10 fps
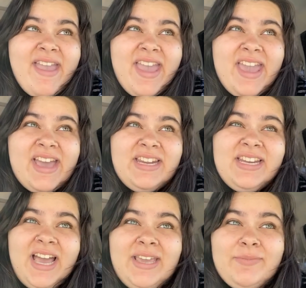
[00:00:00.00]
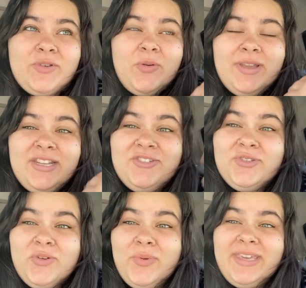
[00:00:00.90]
and I am going into
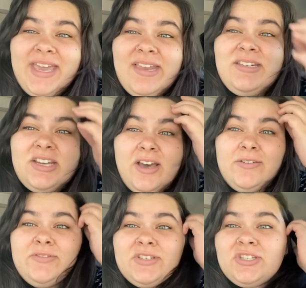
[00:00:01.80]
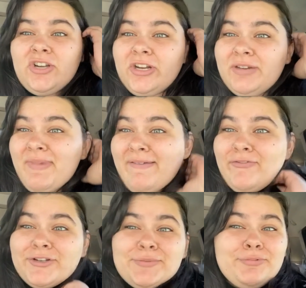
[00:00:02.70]
the weekend of starting my
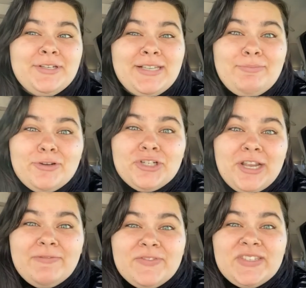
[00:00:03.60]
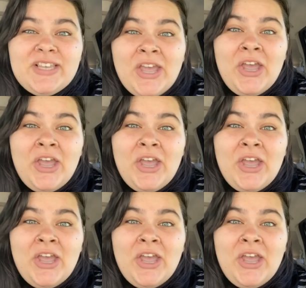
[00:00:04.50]
first preceptor shifts.